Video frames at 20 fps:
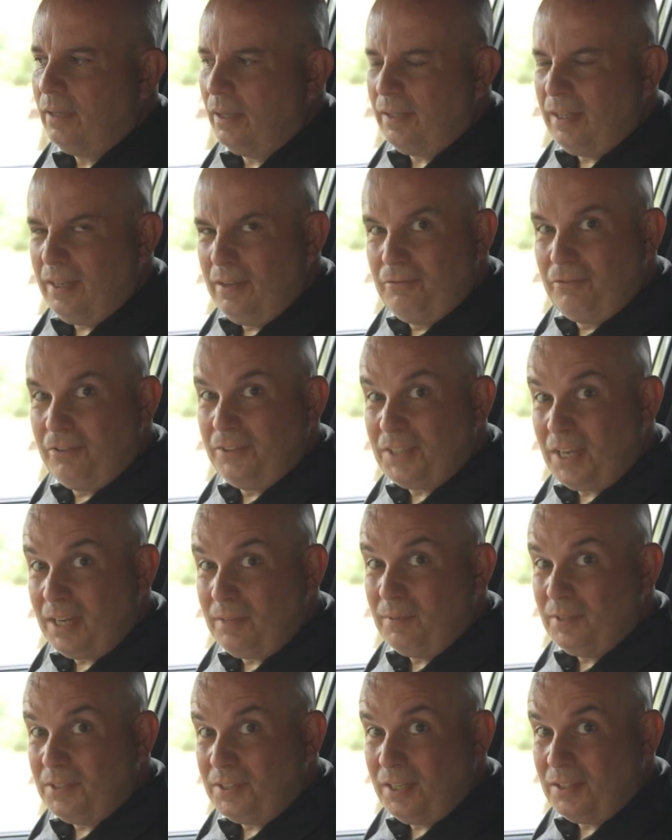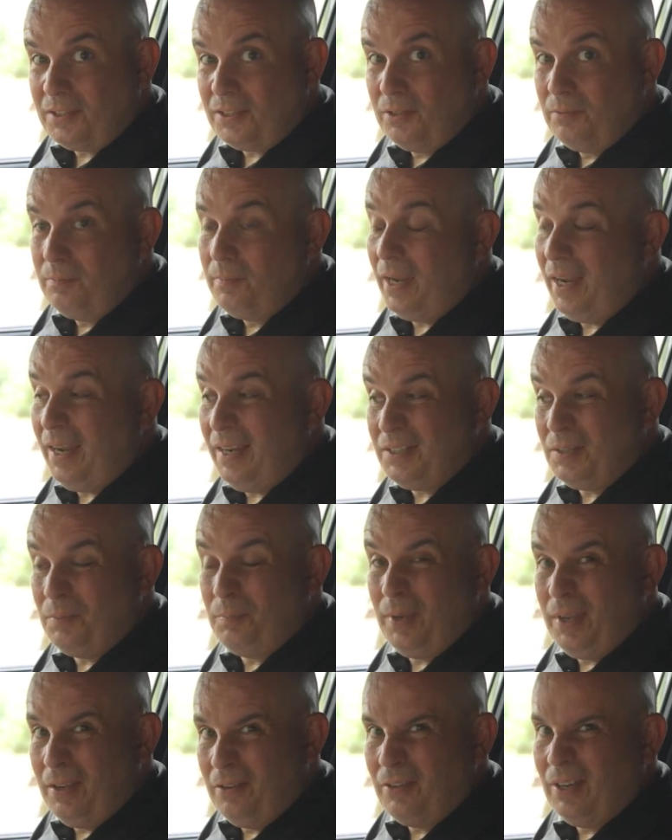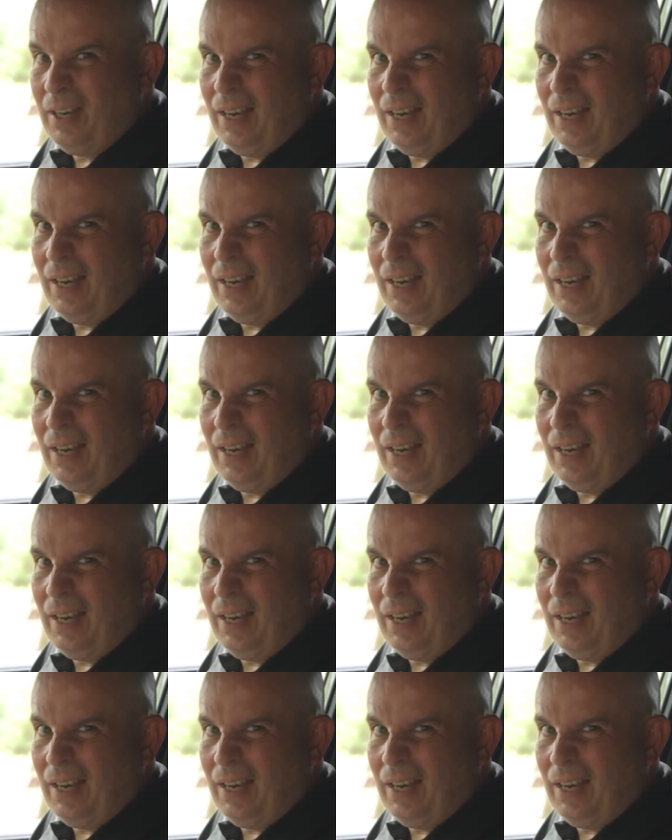Now the infotainment system is a bit of a